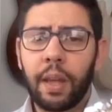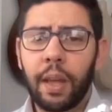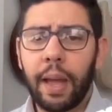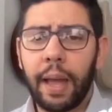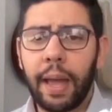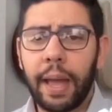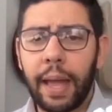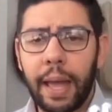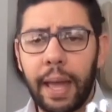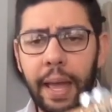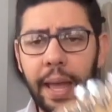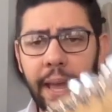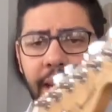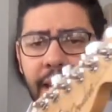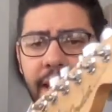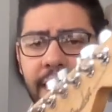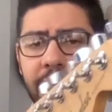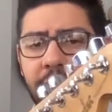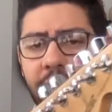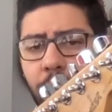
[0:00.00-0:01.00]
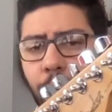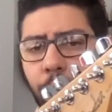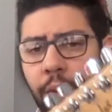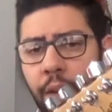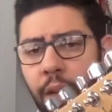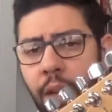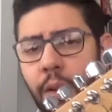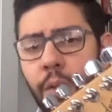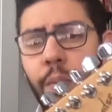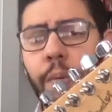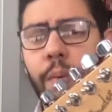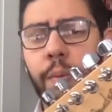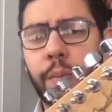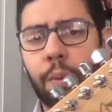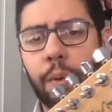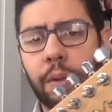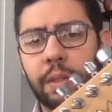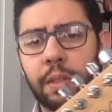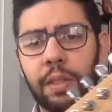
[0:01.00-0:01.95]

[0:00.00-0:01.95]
and I said no, I wanted